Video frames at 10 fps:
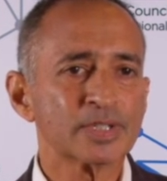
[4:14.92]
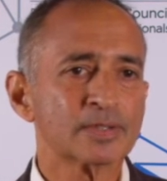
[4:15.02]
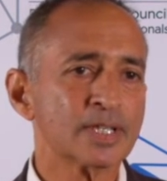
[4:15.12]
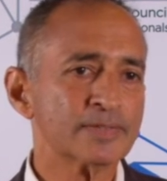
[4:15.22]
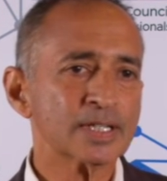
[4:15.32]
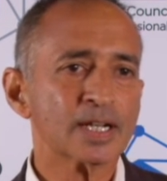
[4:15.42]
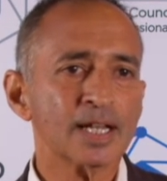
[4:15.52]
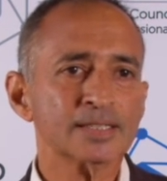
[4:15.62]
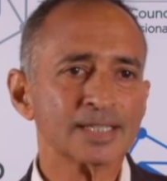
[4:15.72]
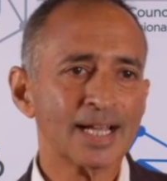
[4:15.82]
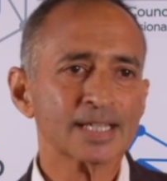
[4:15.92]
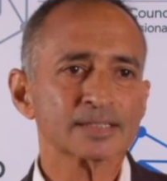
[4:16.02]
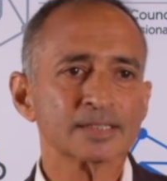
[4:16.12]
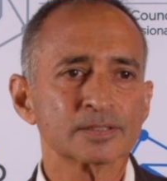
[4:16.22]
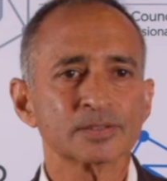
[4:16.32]
giving clients
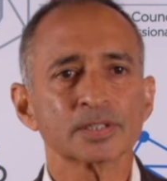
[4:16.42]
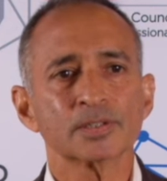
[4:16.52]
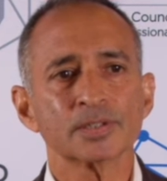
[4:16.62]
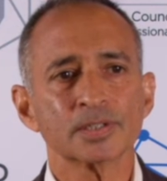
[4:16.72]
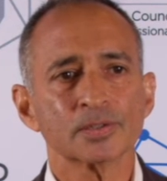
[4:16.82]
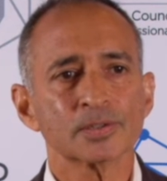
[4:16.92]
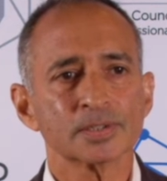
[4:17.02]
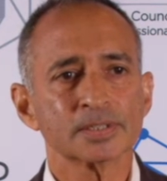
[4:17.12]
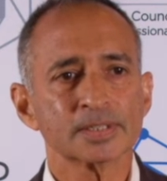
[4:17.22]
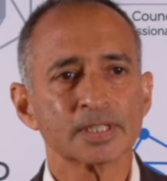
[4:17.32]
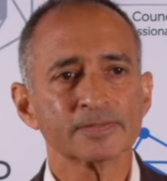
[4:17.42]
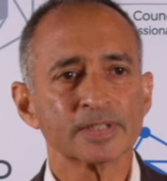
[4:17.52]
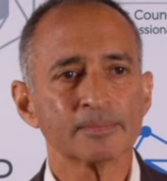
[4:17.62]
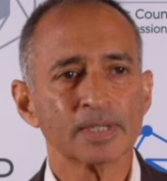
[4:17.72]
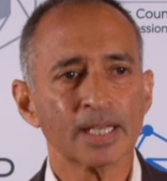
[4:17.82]
access to security tokens gives
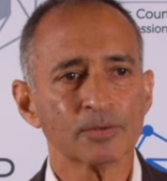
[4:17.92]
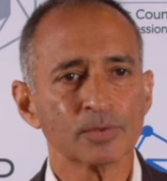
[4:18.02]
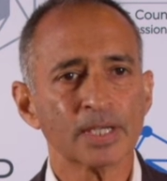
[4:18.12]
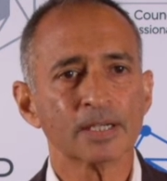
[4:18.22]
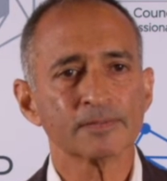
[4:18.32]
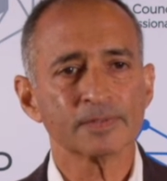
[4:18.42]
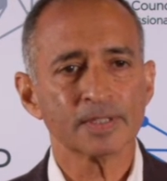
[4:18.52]
them a way of